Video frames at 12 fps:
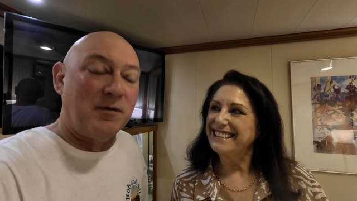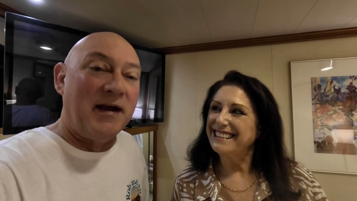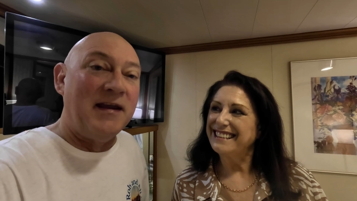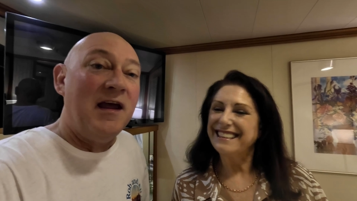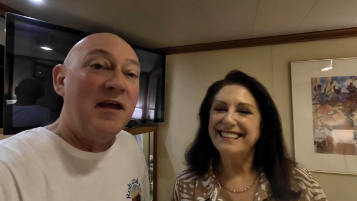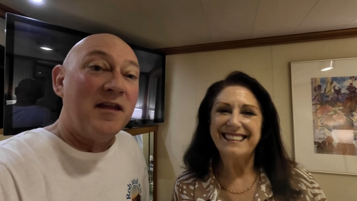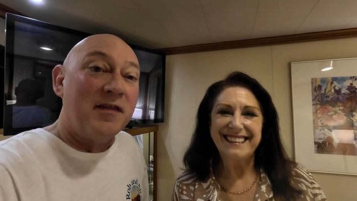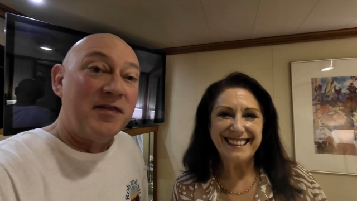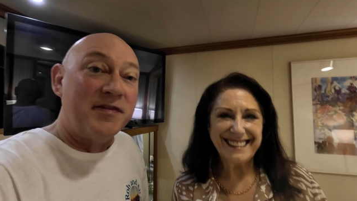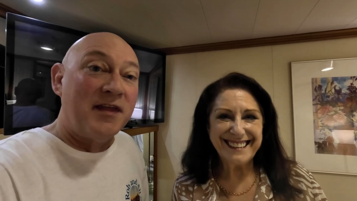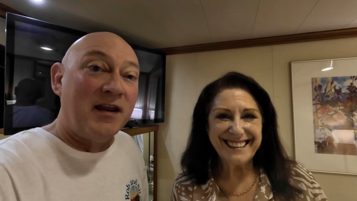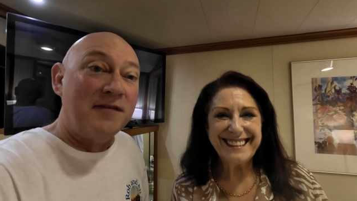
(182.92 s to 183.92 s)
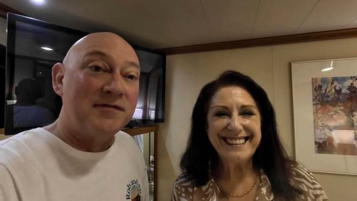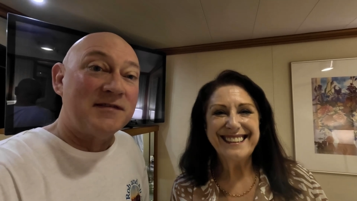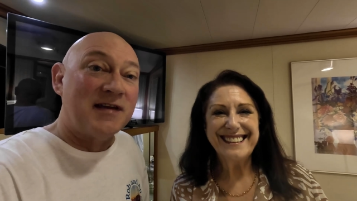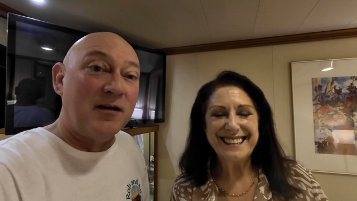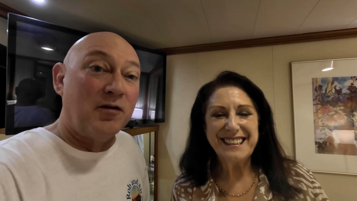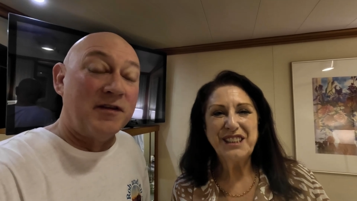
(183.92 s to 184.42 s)
Speaker 1: away. The lifts
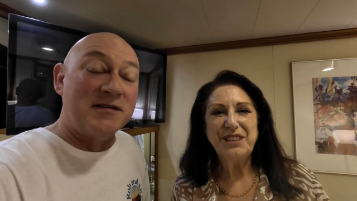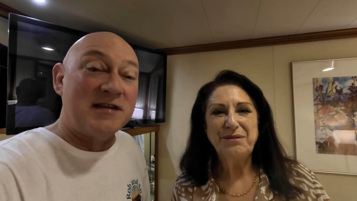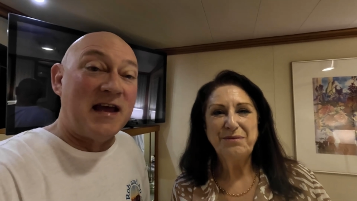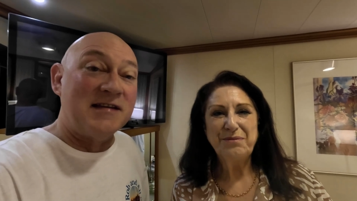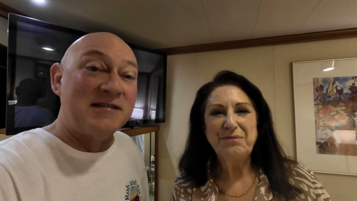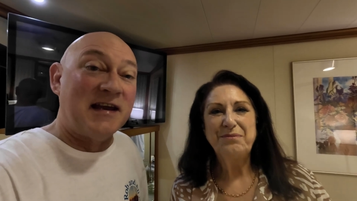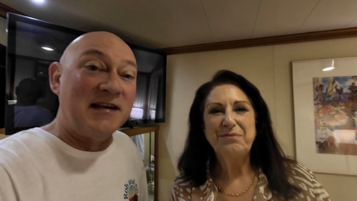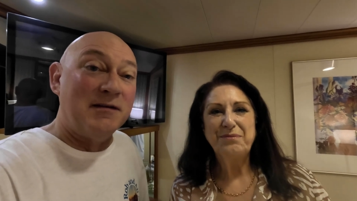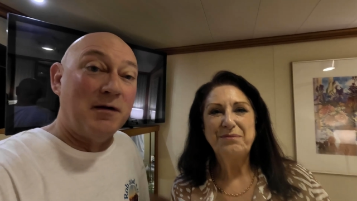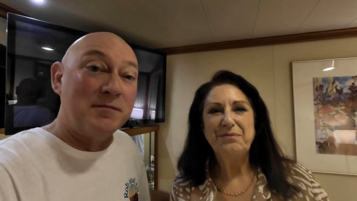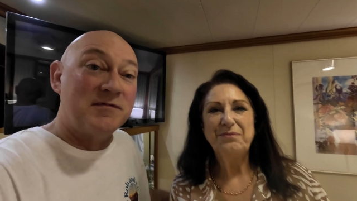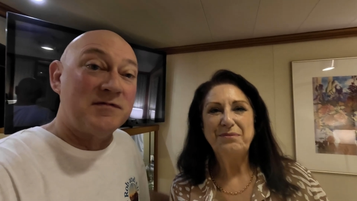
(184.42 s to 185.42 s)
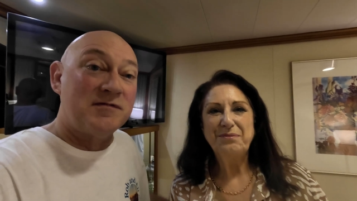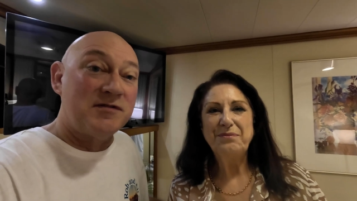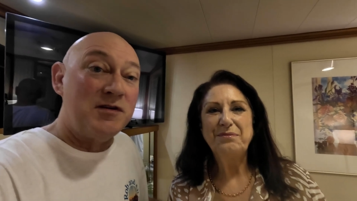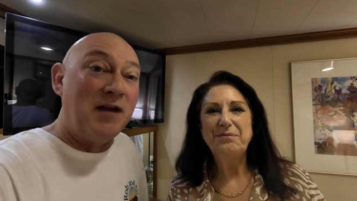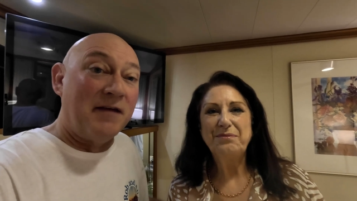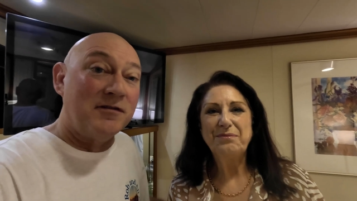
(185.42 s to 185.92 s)
ta- or the stairs take you up
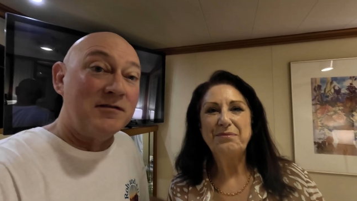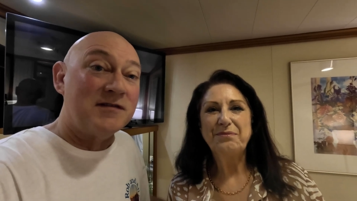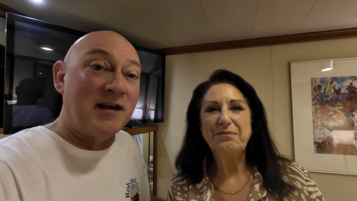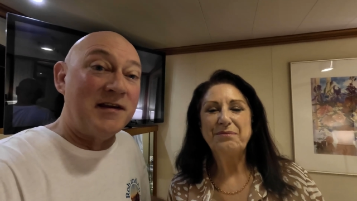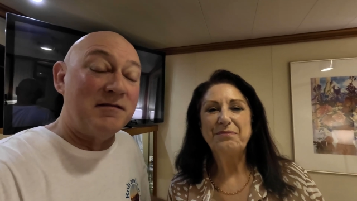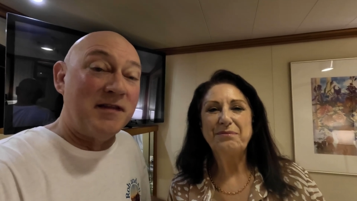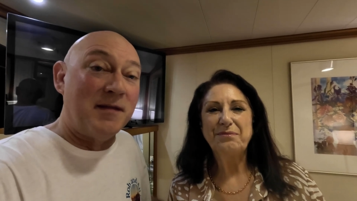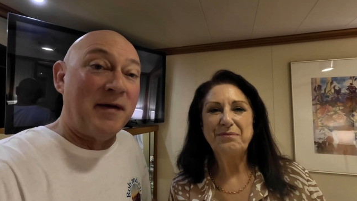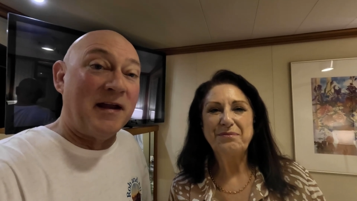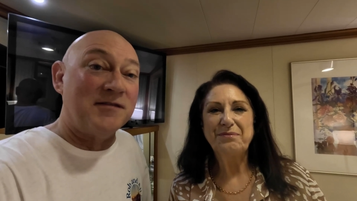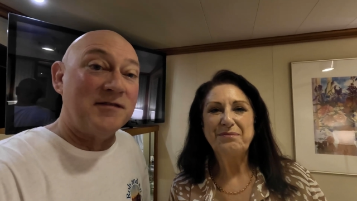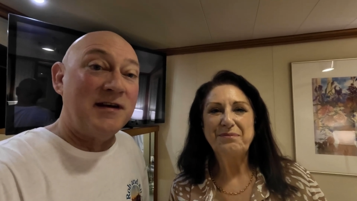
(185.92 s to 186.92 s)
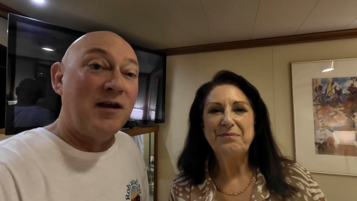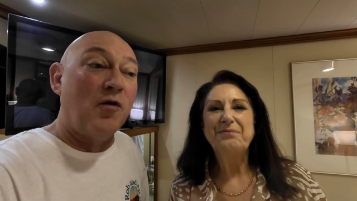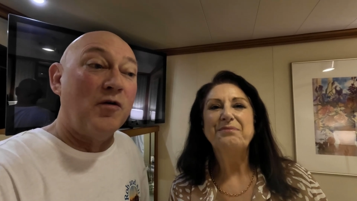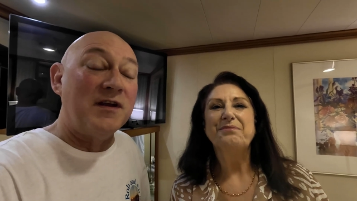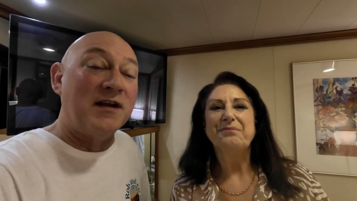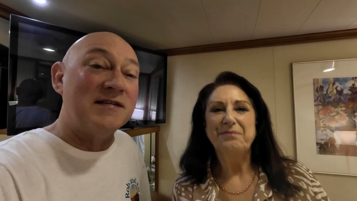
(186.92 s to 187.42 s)
two levels and you're in the pantry,
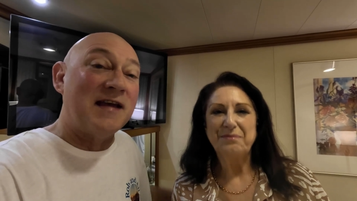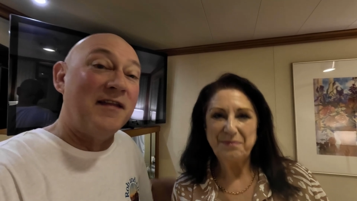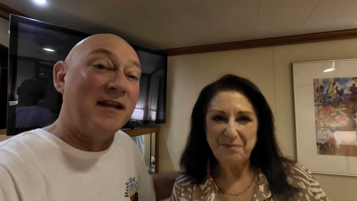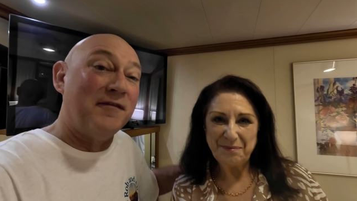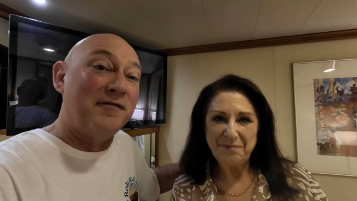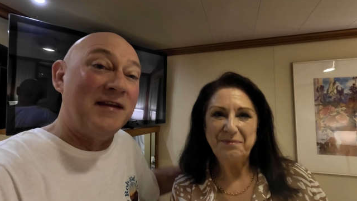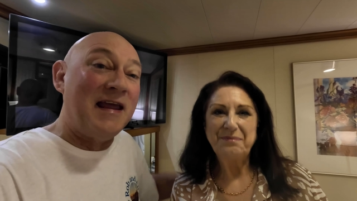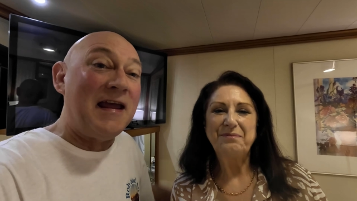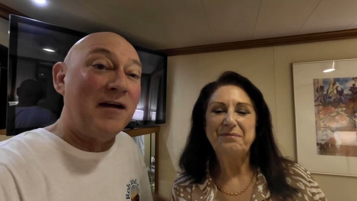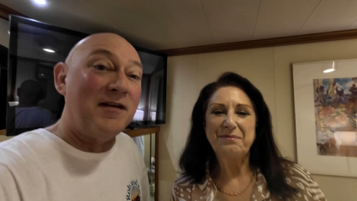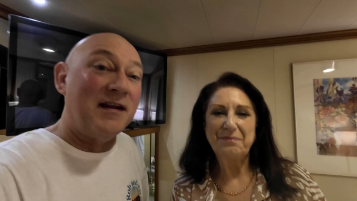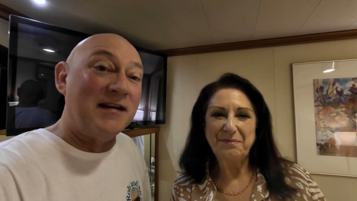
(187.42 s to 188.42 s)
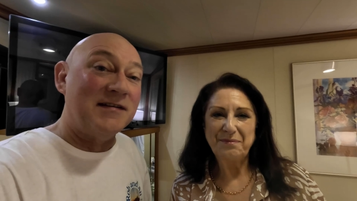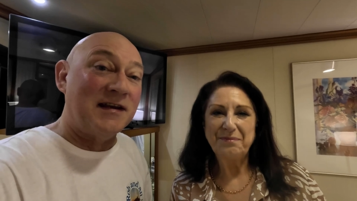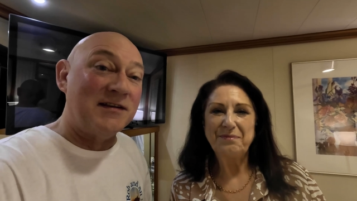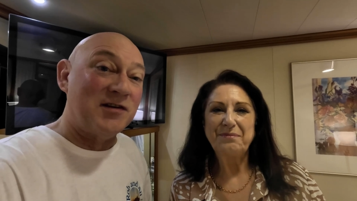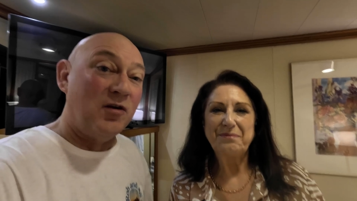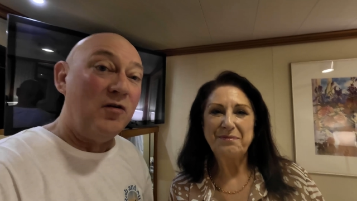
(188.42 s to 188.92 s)
or you can take the lift down and it
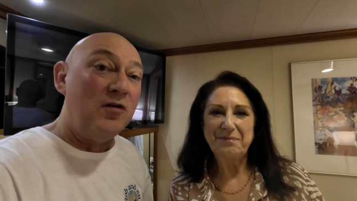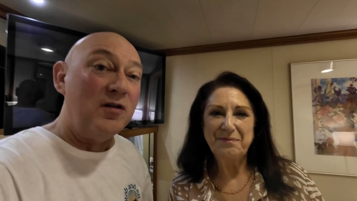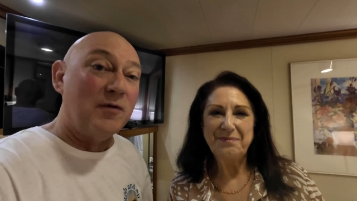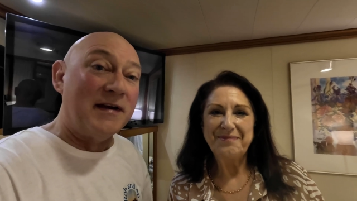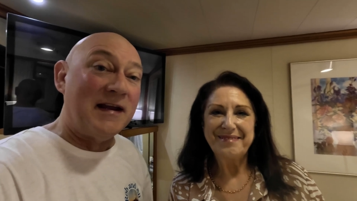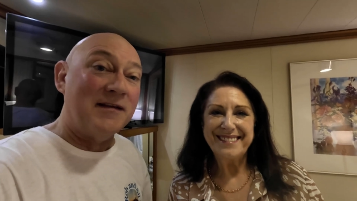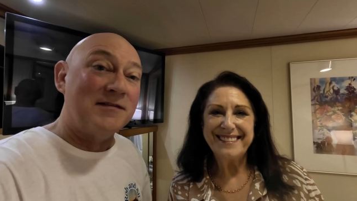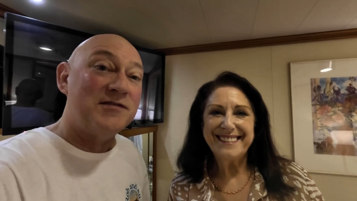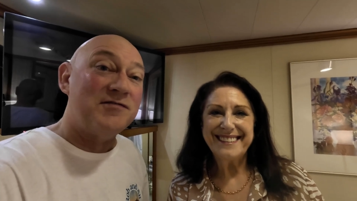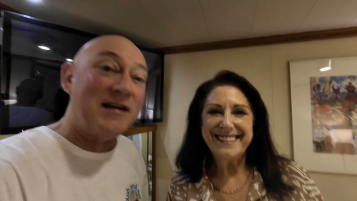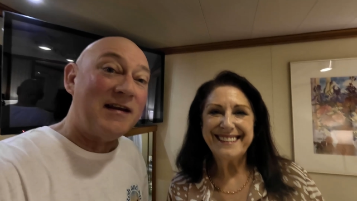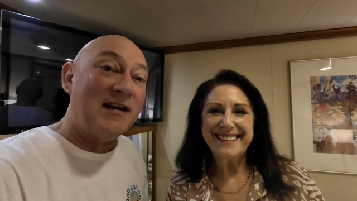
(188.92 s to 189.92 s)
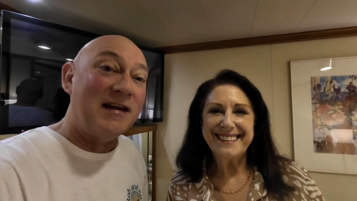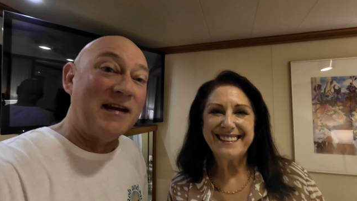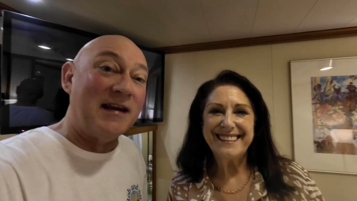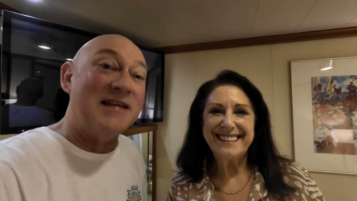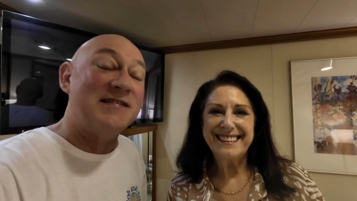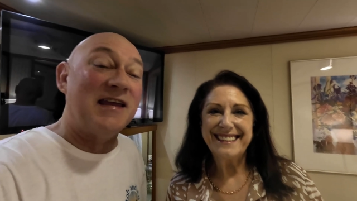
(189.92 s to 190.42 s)
takes you all the way down to Dragon Lady.
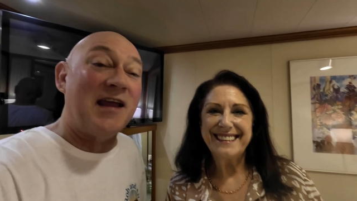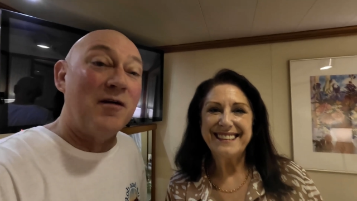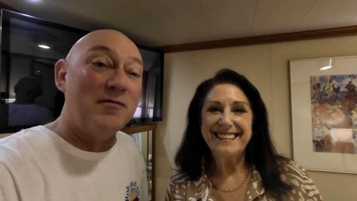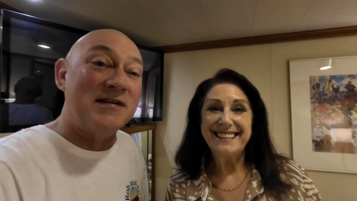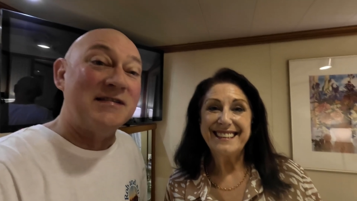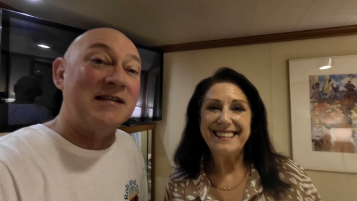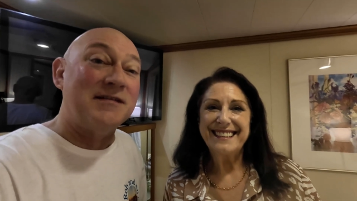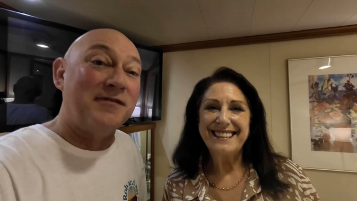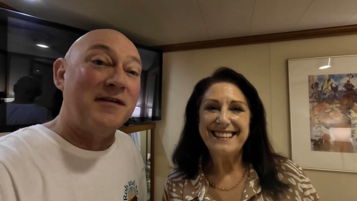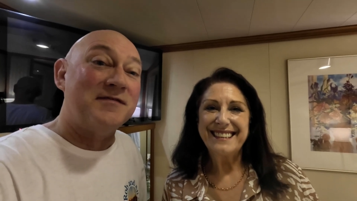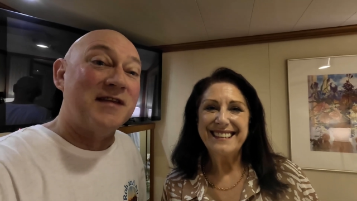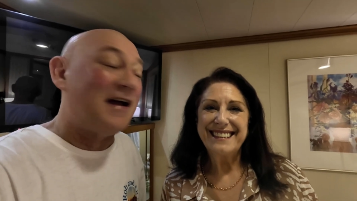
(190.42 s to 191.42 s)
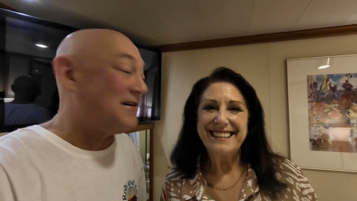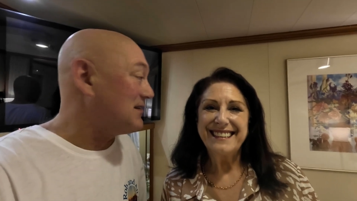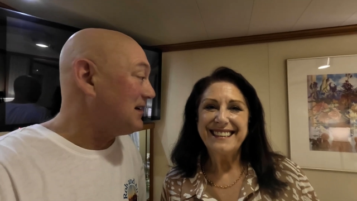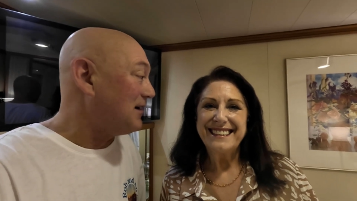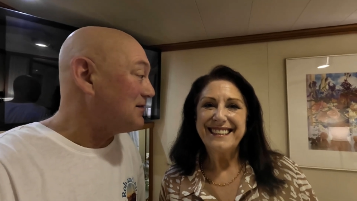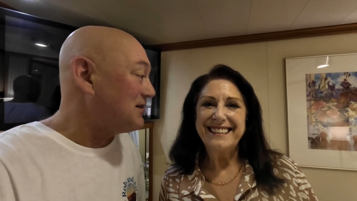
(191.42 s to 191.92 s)
It's the only set of lifts that actually
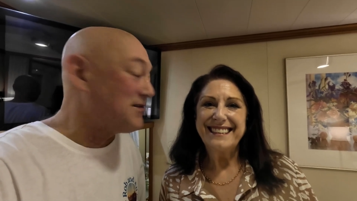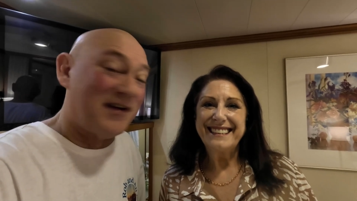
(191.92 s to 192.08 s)
goes to